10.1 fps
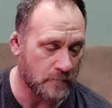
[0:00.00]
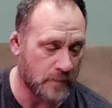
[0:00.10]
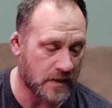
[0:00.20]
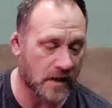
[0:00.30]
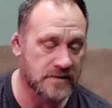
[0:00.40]

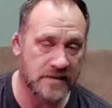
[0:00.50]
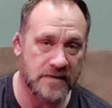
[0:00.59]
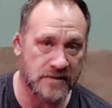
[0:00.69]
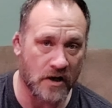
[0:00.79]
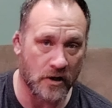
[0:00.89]
because
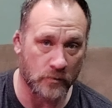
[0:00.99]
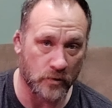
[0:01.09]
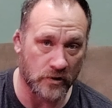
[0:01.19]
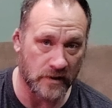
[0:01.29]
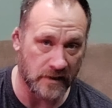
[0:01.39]
this is a
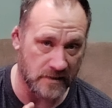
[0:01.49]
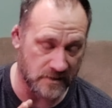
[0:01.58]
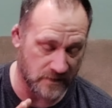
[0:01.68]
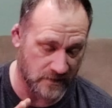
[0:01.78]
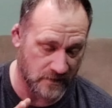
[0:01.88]
hardwood and
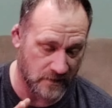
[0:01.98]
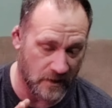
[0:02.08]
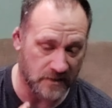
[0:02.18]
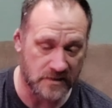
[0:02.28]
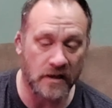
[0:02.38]
it's
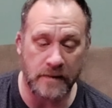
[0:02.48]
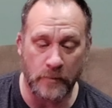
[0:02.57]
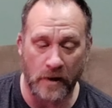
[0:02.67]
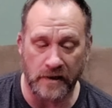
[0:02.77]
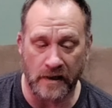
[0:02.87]

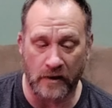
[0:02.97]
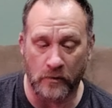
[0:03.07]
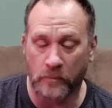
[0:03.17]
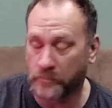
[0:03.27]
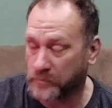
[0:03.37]
asleep right
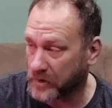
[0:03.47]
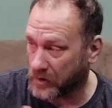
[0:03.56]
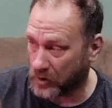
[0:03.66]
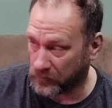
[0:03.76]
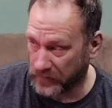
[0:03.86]
now,
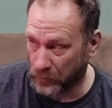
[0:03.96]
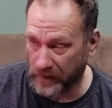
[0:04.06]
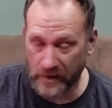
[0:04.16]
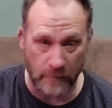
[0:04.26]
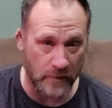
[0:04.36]
they'll
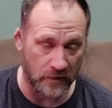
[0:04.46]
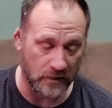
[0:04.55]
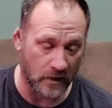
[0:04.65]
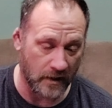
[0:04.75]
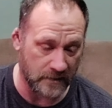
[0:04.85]
wake up under
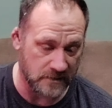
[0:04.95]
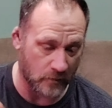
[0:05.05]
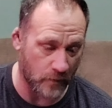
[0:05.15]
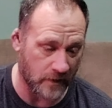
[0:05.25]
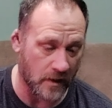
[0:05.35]
the lights,
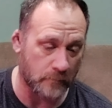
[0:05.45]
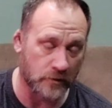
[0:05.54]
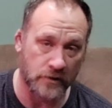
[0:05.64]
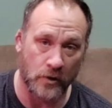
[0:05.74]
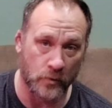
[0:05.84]
they'll wake up
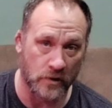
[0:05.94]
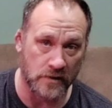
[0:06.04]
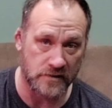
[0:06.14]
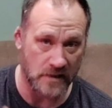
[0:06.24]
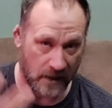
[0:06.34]
with no
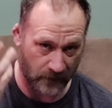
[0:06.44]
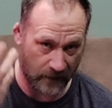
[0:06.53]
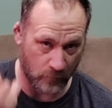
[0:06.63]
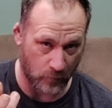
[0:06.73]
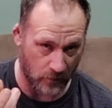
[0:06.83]
roots, and
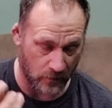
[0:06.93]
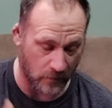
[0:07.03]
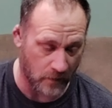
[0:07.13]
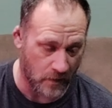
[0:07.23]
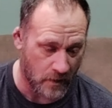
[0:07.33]
they
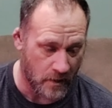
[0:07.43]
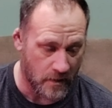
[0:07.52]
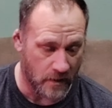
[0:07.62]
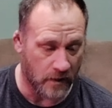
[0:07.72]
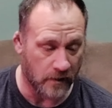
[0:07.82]
will
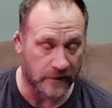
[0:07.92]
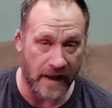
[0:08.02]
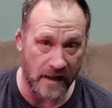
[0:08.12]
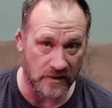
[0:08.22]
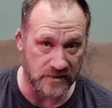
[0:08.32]

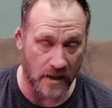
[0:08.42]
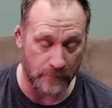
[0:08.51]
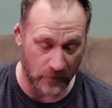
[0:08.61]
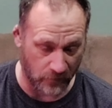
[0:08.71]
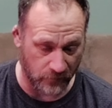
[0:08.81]
callus
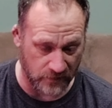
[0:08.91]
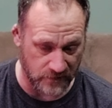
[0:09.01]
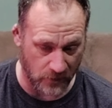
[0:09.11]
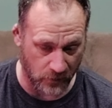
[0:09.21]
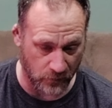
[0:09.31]
up and hopefully
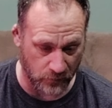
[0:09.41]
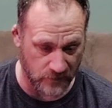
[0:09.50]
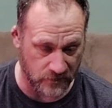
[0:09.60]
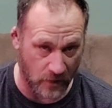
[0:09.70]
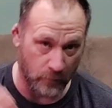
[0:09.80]
start growing
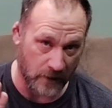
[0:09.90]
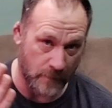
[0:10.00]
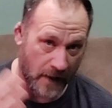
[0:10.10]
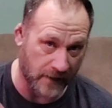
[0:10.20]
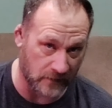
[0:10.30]
roots. So I'll bring you
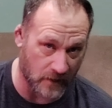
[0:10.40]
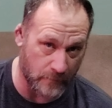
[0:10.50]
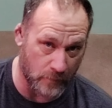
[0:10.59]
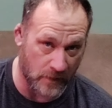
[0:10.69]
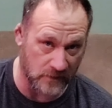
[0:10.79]
back in a
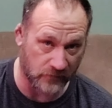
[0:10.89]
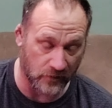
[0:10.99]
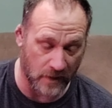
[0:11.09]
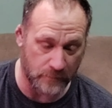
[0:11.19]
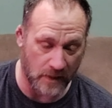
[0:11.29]
couple months
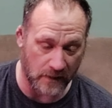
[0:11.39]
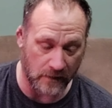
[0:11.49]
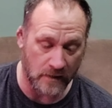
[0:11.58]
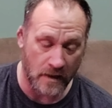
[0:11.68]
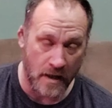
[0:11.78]
for an update.
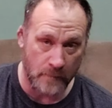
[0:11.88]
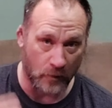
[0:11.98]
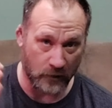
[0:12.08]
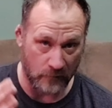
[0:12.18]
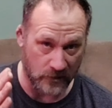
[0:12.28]

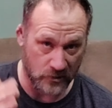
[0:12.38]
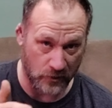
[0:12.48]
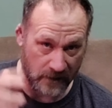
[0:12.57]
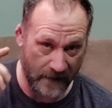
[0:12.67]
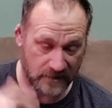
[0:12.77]
But what I want to
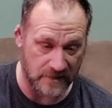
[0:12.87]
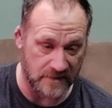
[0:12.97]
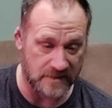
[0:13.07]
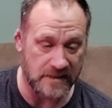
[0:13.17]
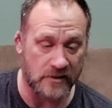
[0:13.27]
show you next
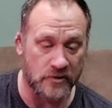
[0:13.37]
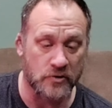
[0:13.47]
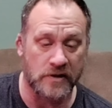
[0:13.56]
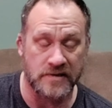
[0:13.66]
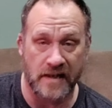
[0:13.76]
is the cedar
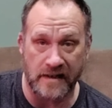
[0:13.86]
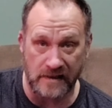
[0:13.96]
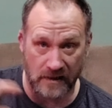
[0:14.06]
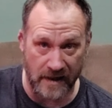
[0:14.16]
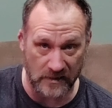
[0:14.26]
trees that I
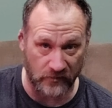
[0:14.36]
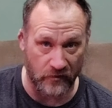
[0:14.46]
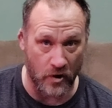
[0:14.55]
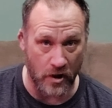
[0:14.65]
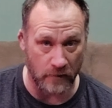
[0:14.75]
did last
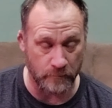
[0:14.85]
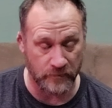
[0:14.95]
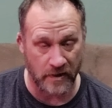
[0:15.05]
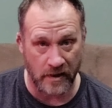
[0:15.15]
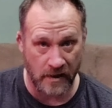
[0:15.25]
fall,
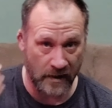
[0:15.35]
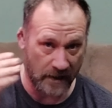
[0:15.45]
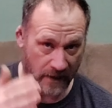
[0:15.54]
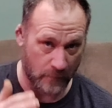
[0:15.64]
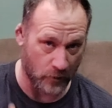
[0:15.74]

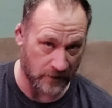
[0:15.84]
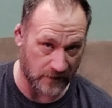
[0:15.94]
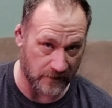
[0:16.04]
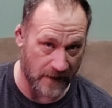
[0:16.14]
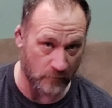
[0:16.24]
and I'll bring you
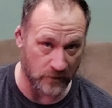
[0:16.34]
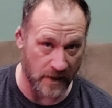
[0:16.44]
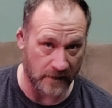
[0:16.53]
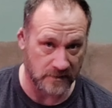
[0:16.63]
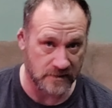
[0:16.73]
into that one
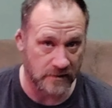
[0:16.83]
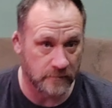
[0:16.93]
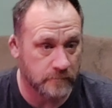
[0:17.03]
next.